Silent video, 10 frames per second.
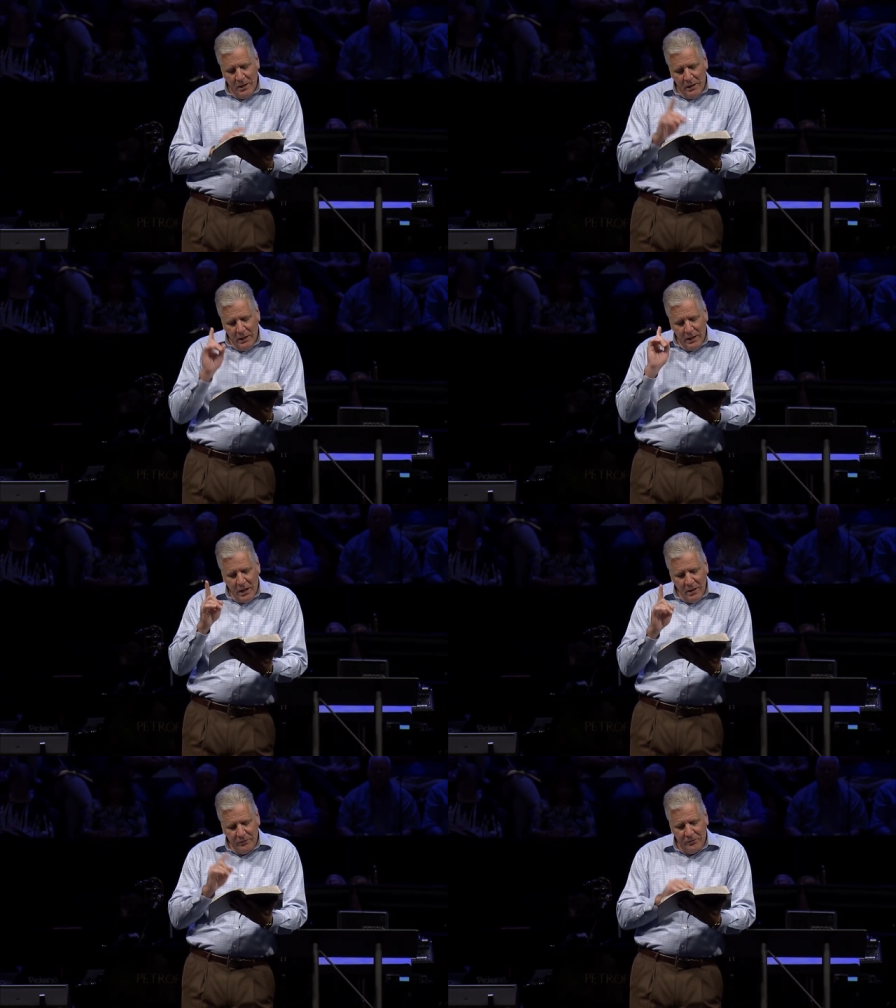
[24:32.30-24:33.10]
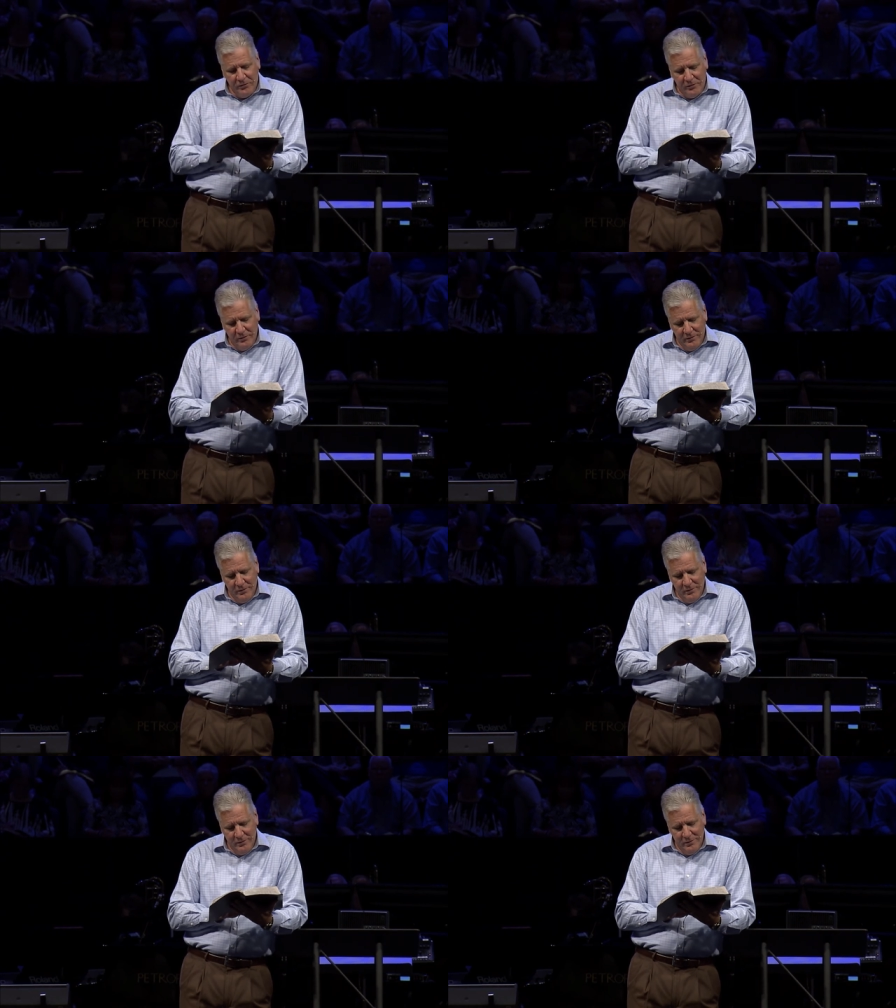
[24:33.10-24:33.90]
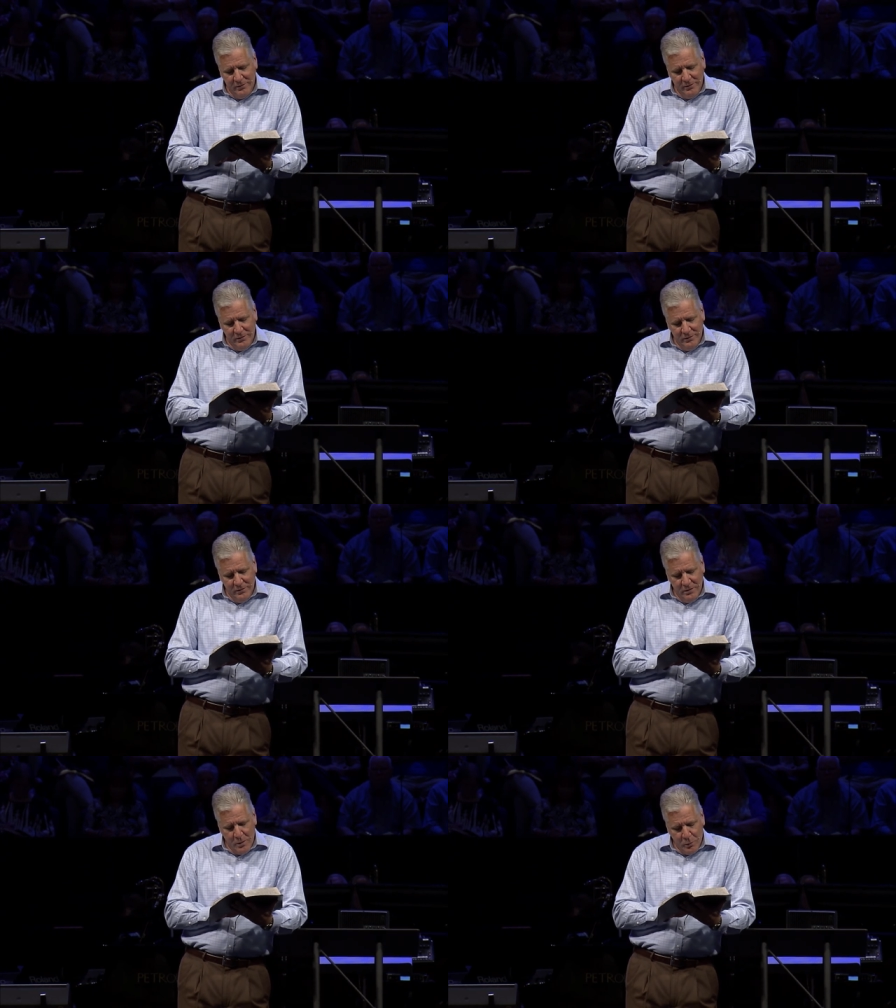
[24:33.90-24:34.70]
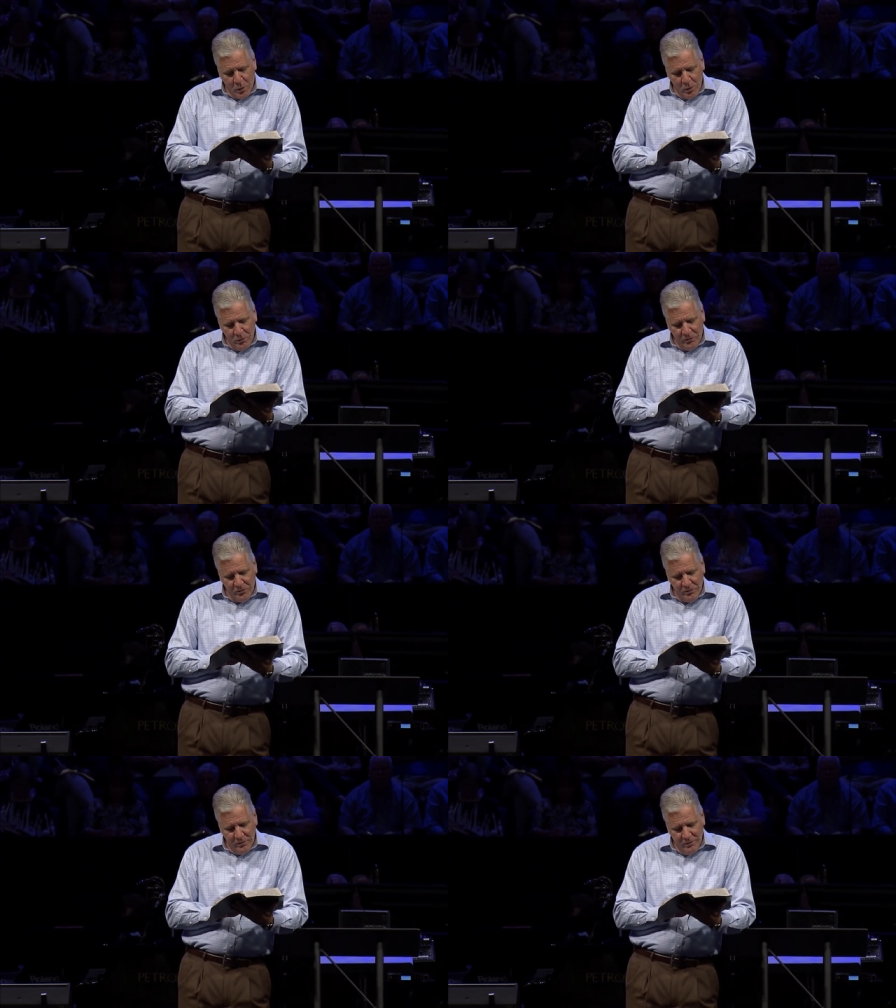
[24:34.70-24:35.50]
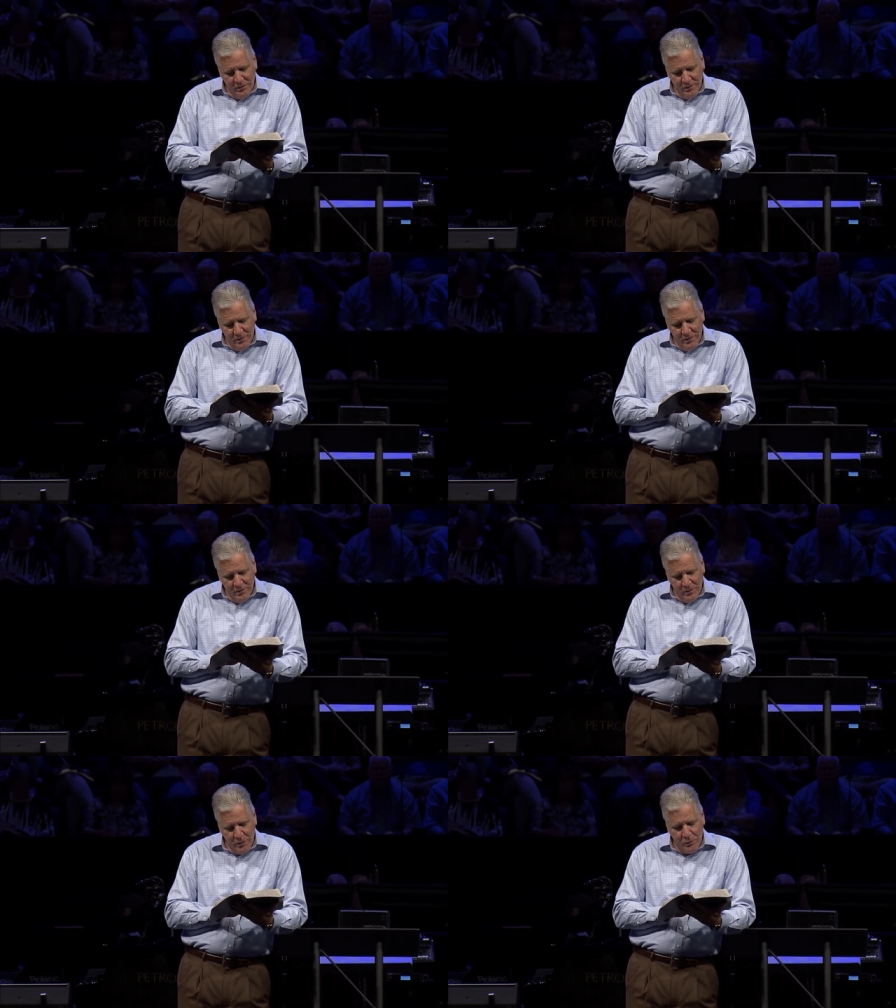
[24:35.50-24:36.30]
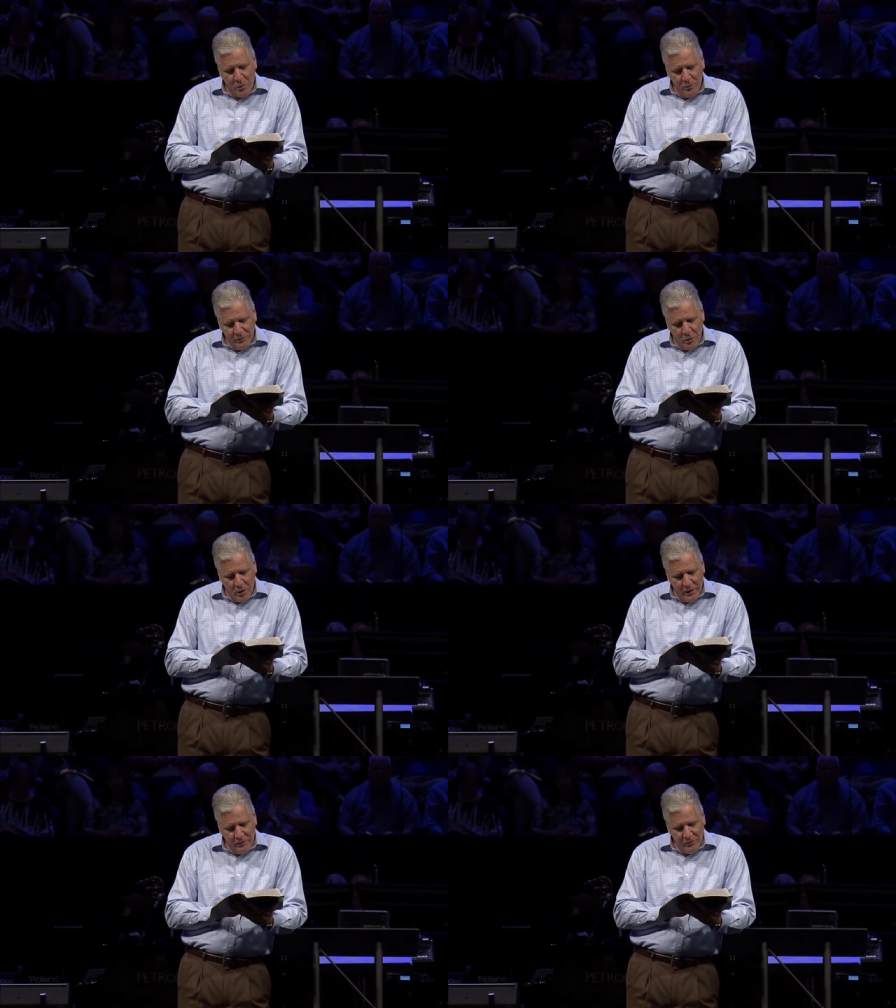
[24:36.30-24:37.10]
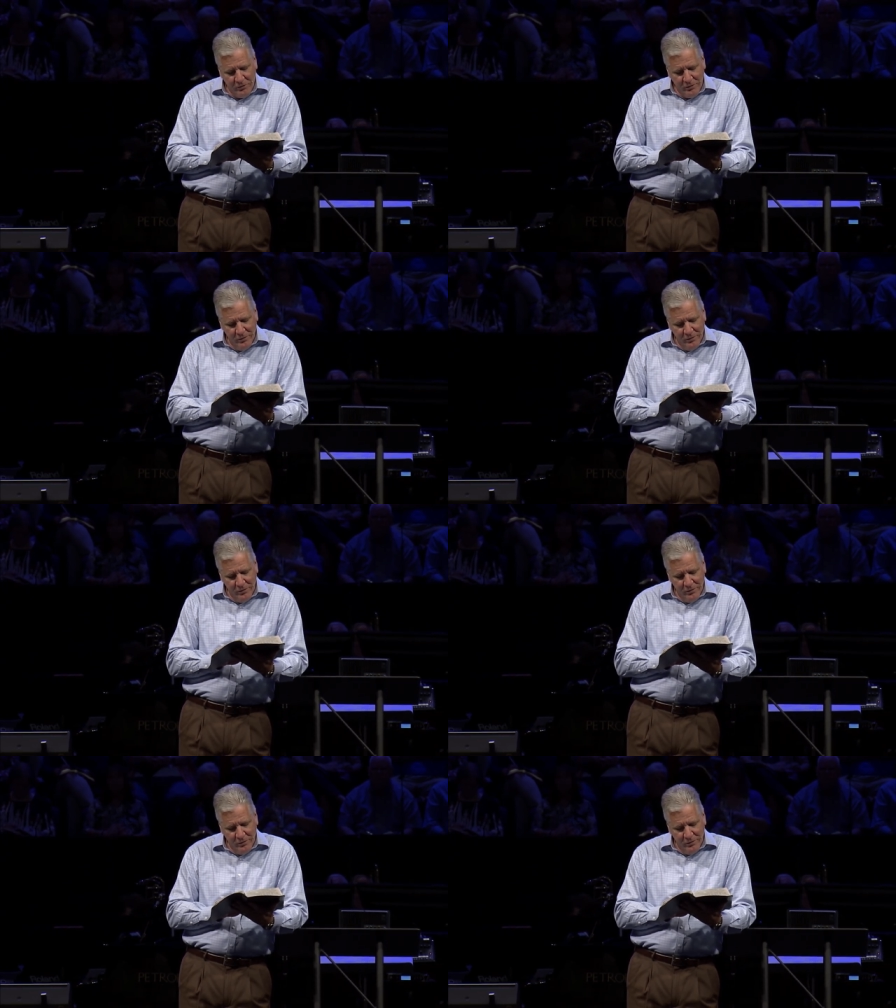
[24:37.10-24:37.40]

Let us approach the throne of grace